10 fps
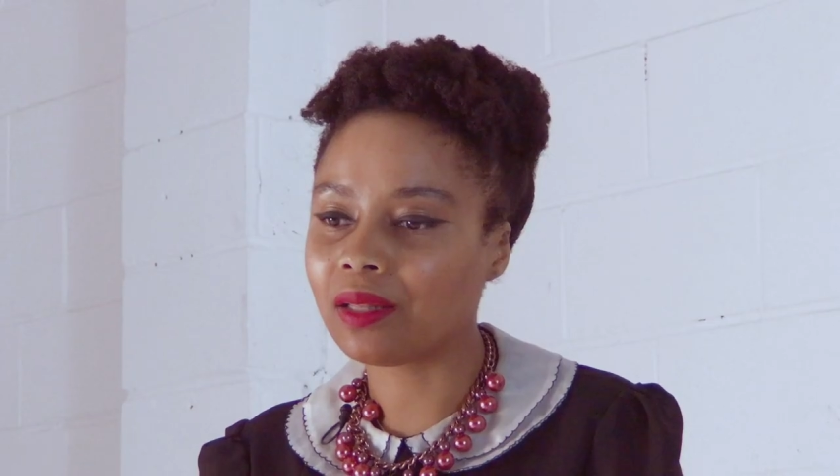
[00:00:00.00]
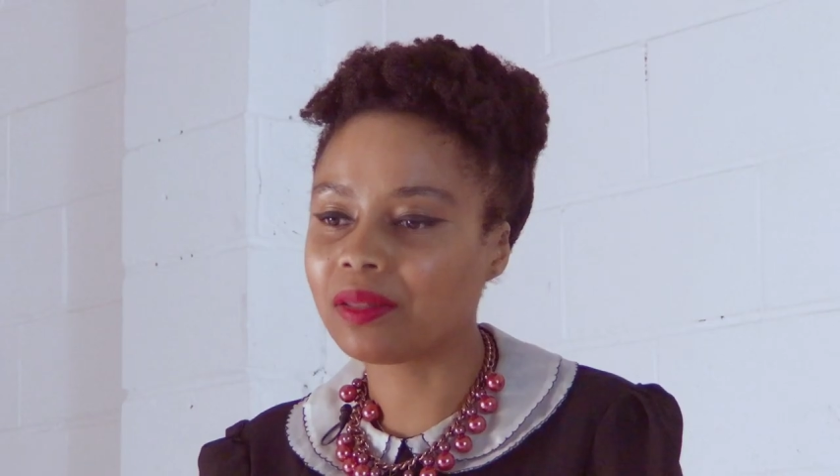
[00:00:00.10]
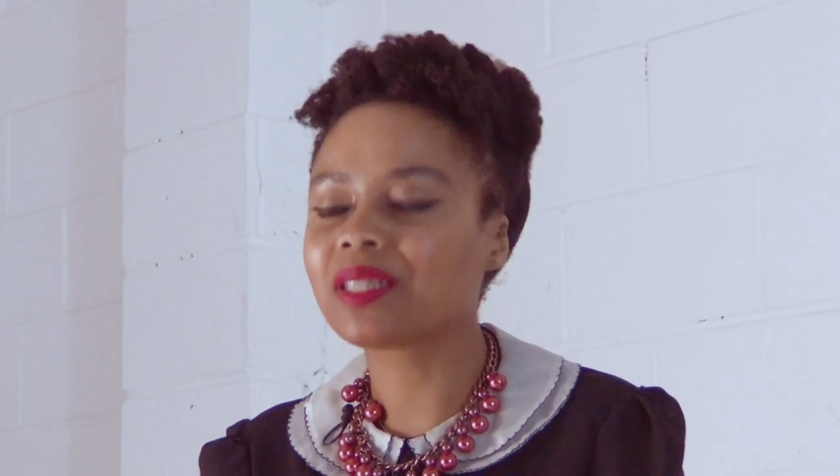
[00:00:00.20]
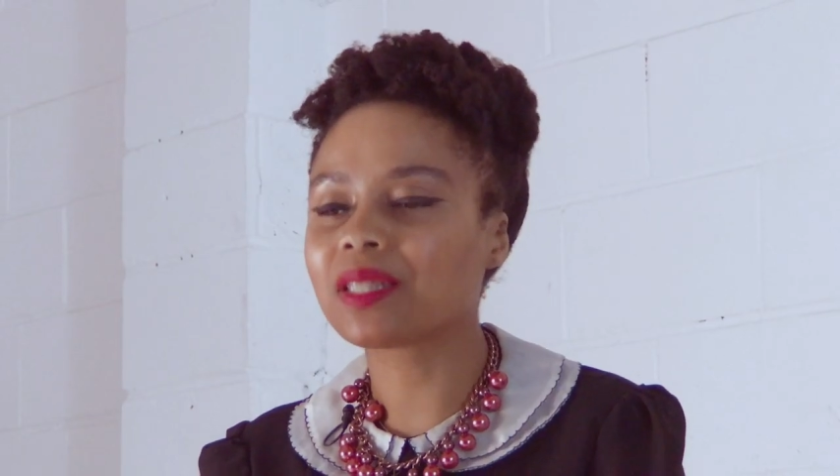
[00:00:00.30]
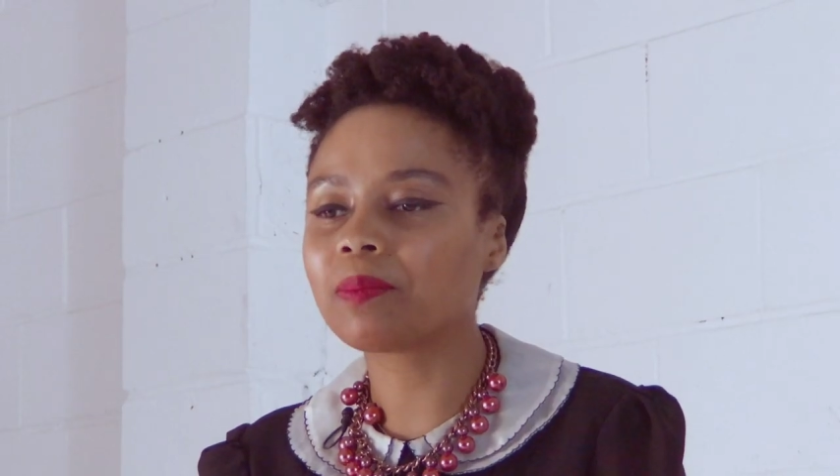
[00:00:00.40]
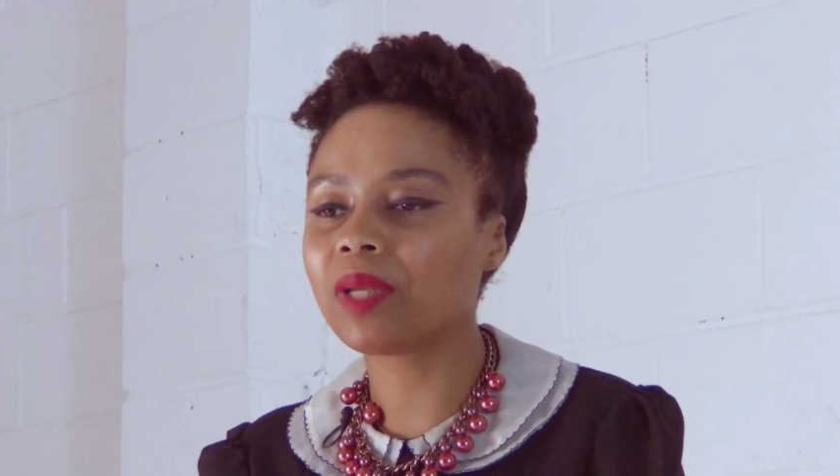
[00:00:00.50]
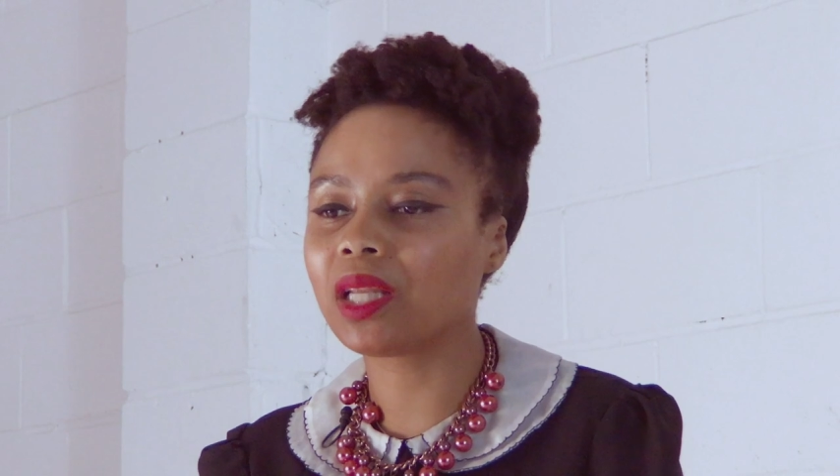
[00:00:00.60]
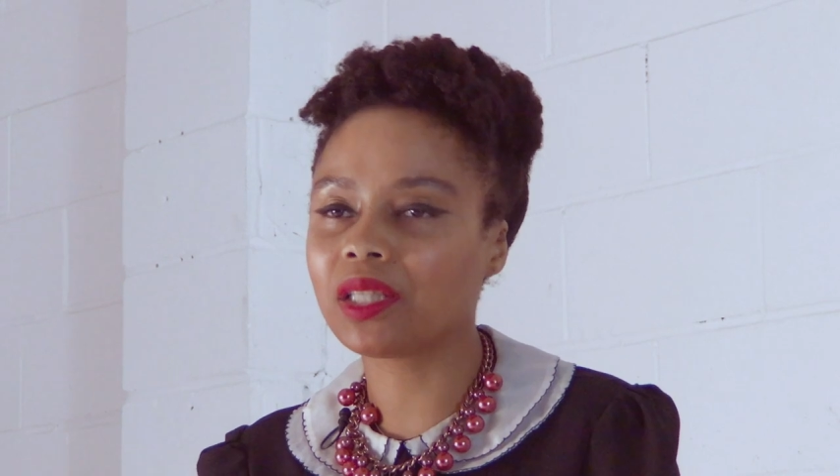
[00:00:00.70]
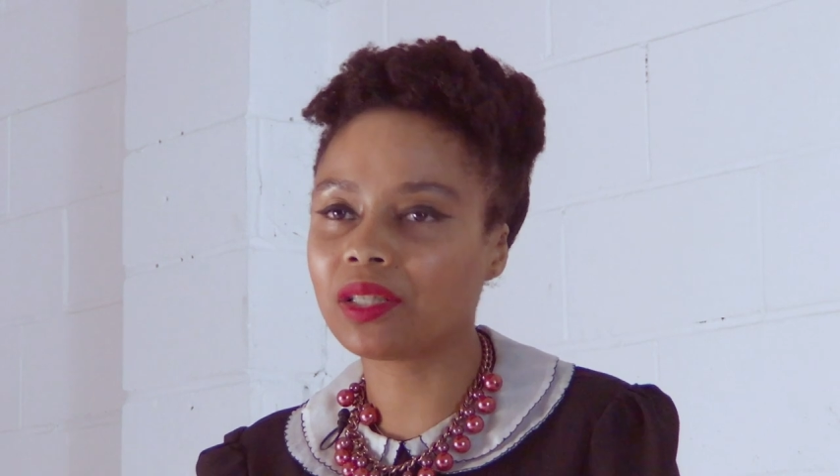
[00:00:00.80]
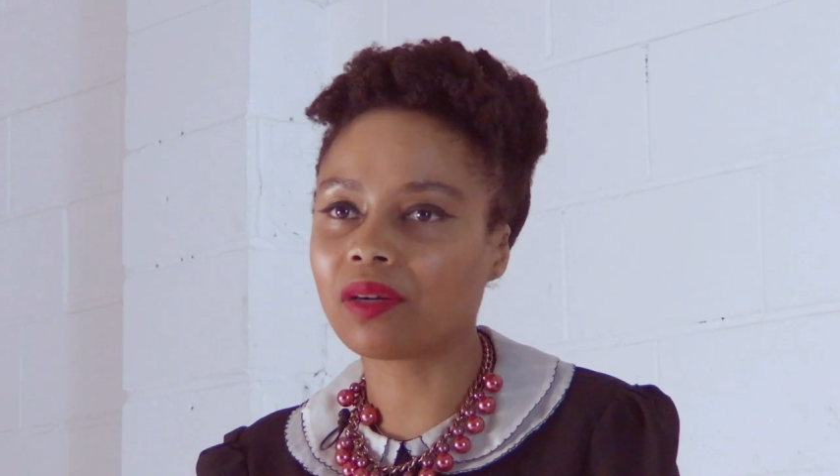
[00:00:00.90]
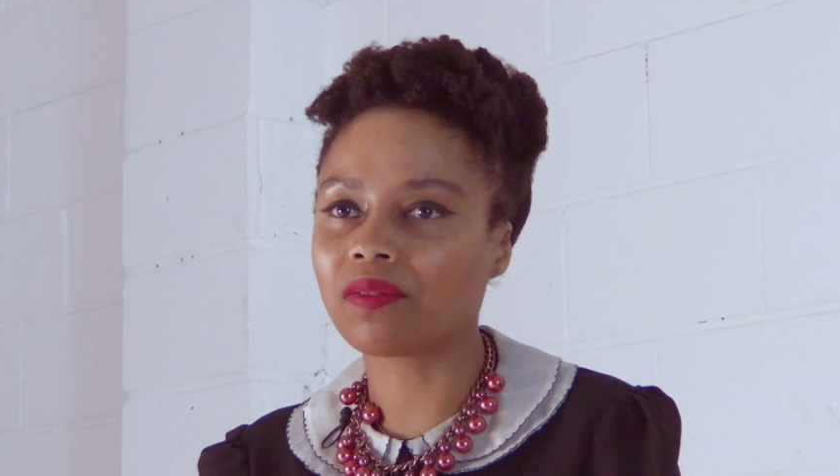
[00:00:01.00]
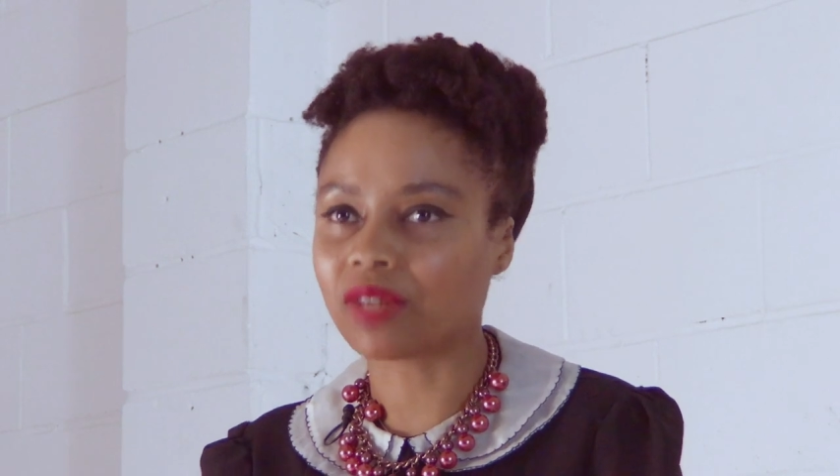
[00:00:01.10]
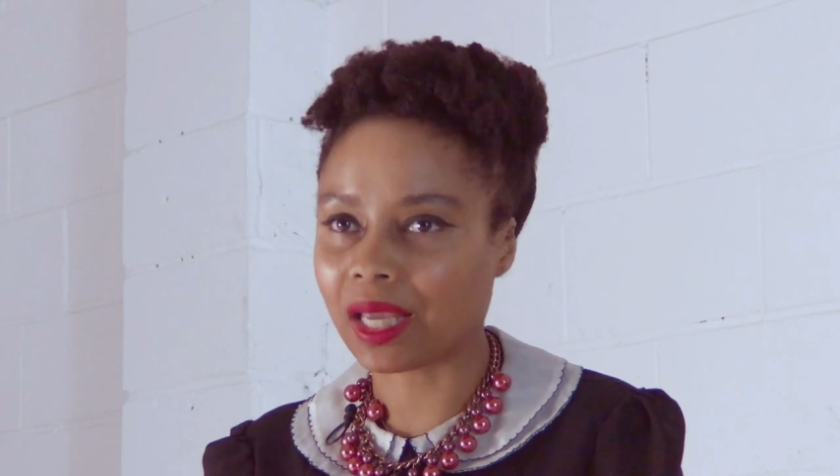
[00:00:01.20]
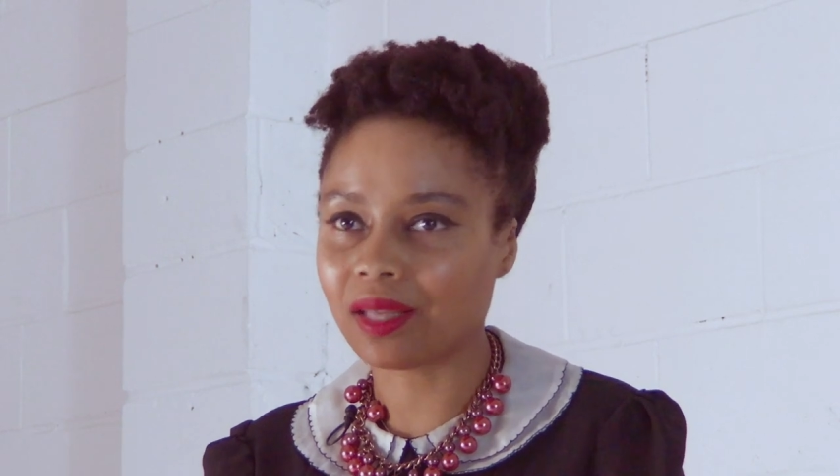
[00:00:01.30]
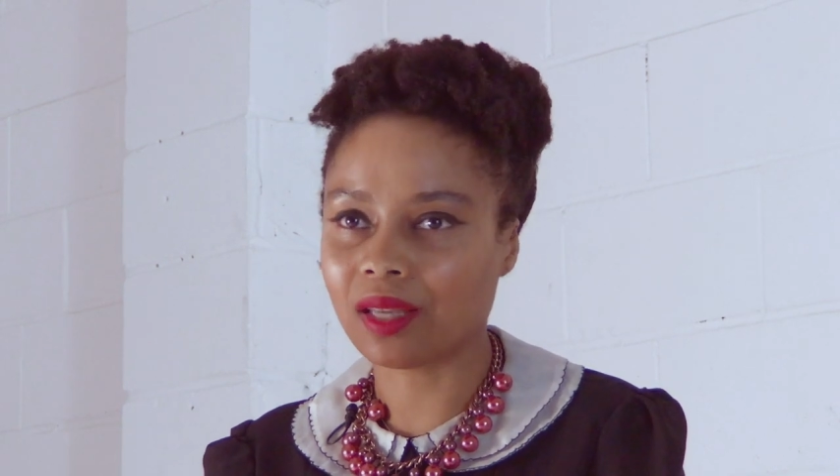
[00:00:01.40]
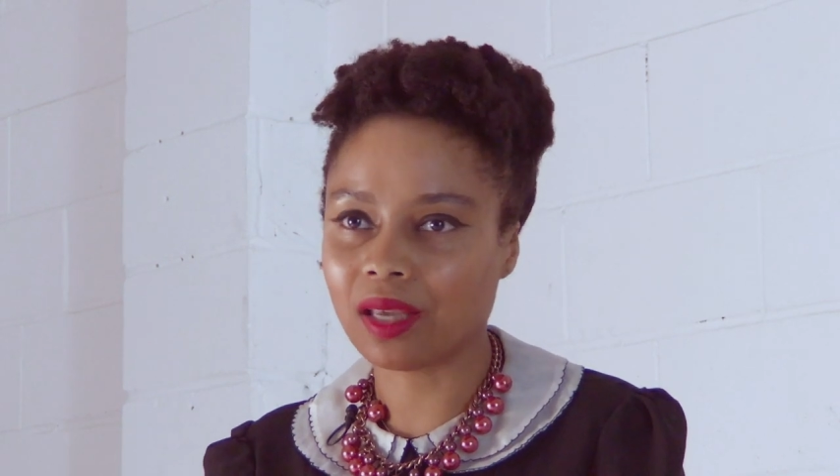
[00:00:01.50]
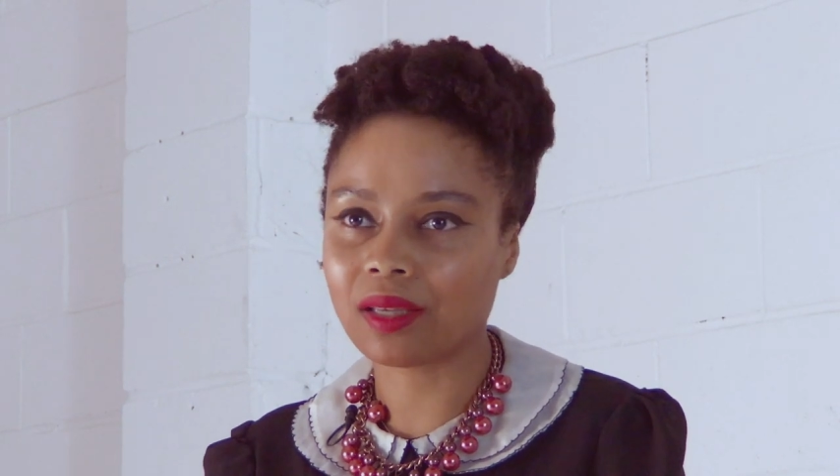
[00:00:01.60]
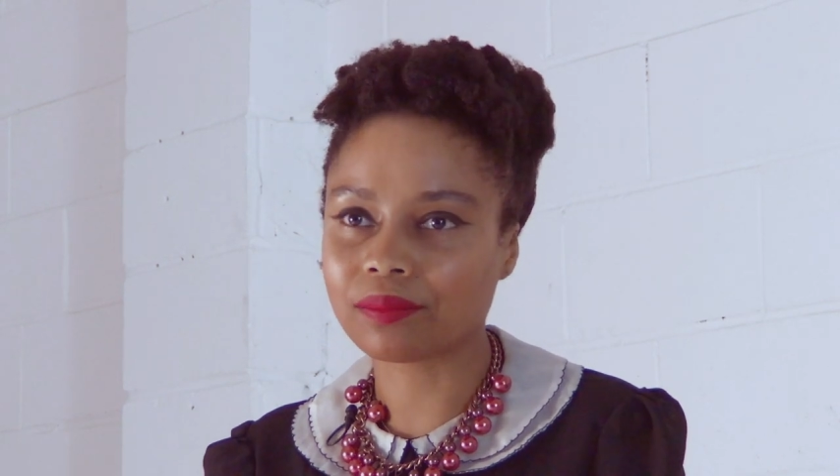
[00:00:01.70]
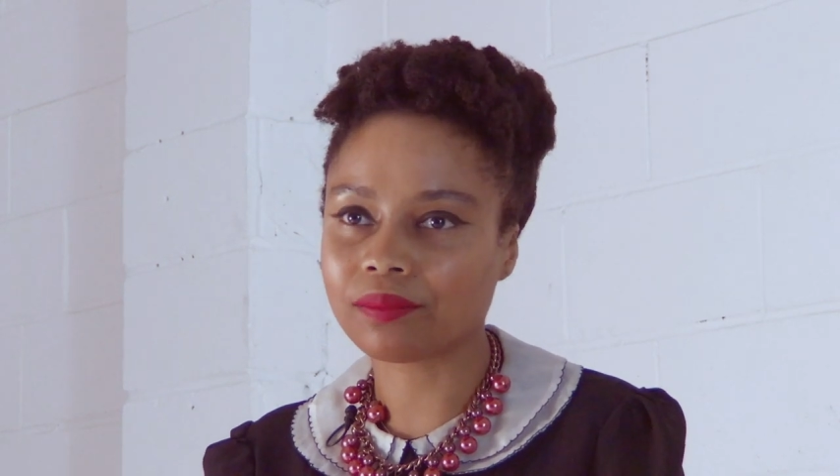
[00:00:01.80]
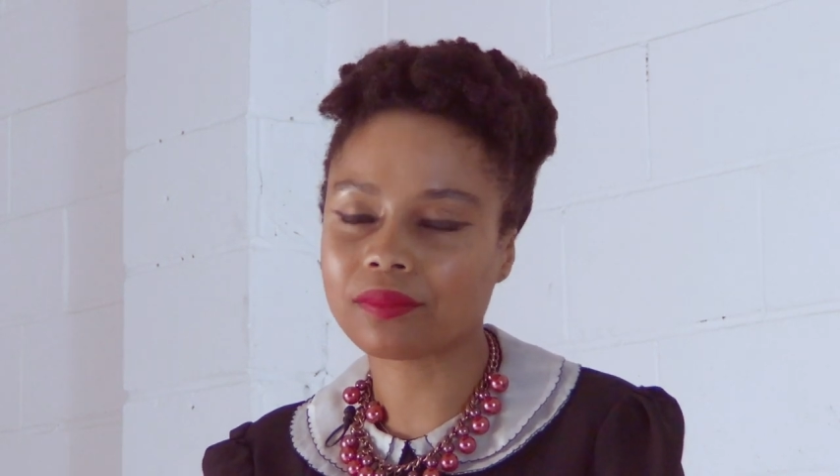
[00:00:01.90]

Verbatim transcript: This has been a year of reckoning.